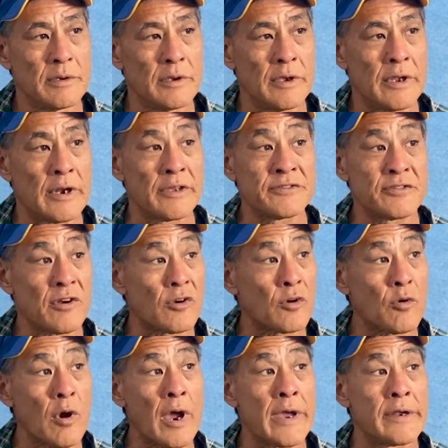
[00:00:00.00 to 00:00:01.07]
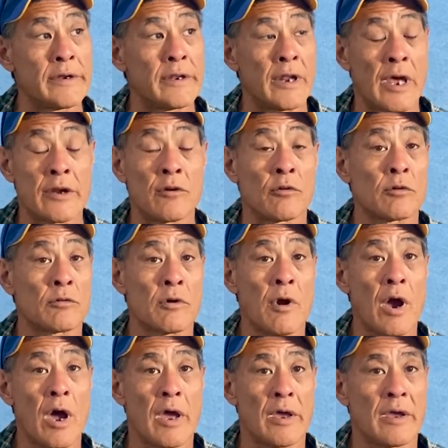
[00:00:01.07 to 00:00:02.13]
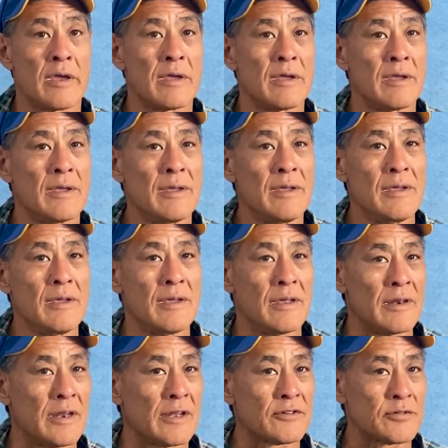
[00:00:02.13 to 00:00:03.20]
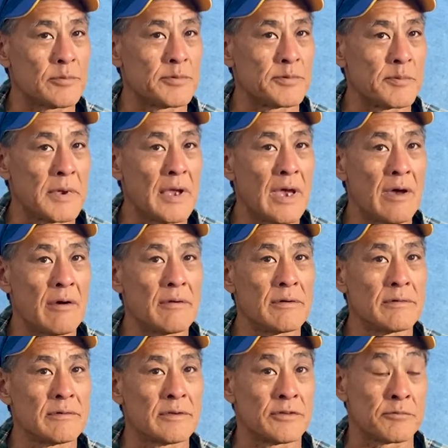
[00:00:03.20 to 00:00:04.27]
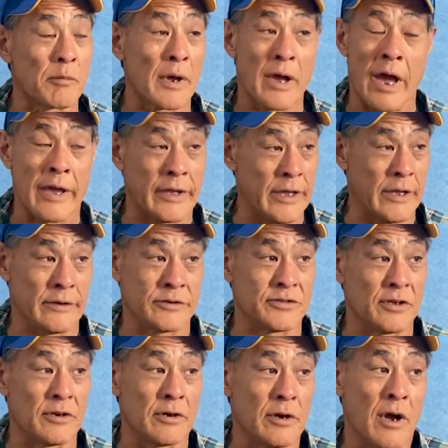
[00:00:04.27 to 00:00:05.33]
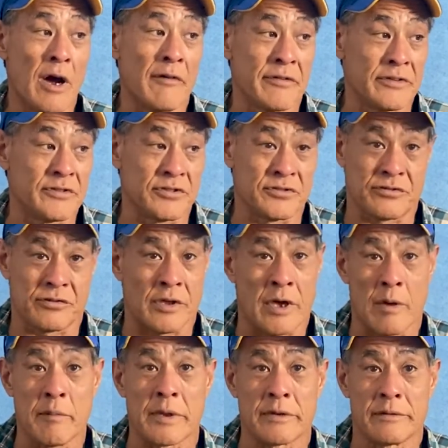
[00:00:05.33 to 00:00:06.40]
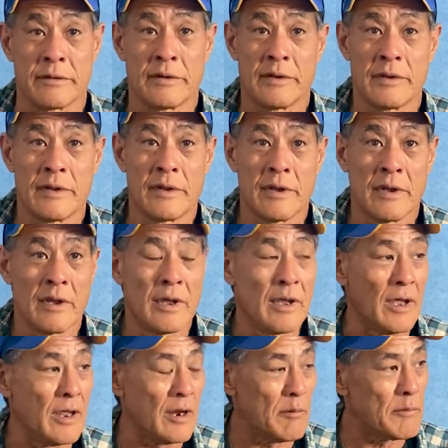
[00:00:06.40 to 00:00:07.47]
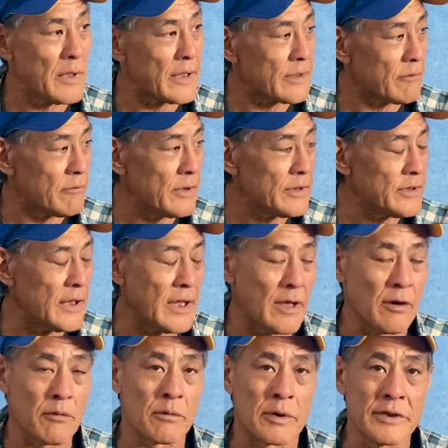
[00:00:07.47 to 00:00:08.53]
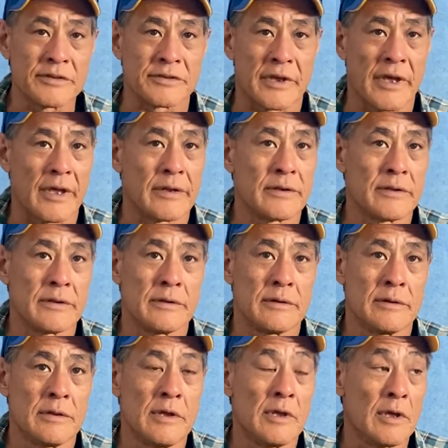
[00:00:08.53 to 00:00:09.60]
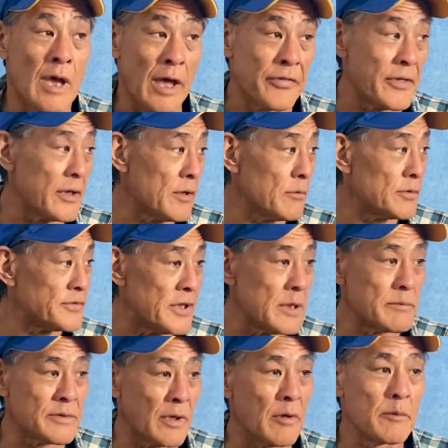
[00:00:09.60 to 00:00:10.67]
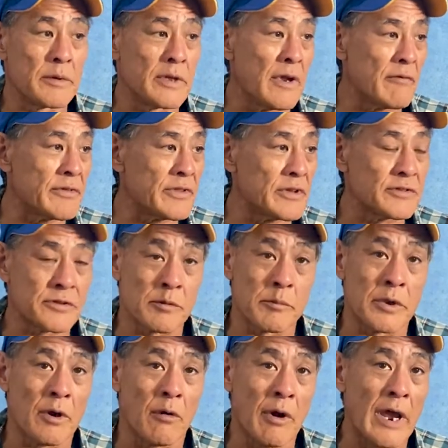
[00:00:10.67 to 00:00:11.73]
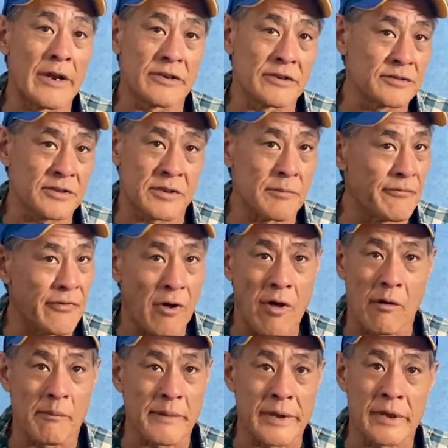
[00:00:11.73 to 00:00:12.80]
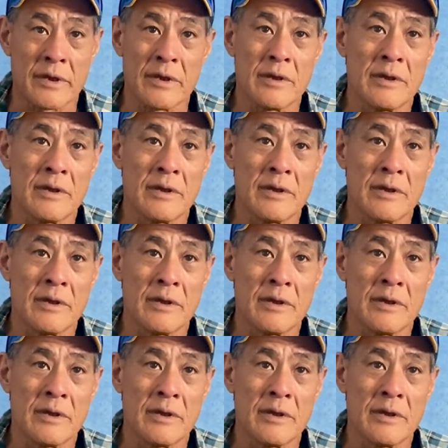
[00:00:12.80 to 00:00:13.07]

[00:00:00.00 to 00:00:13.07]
and I start crying, and I don't cry, and that trips me out because I can't shut it off. It's just coming. Sure. And I'm like, what the hell was that? Sure. I think it was him telling me everything's going to be all right. Just keep following me.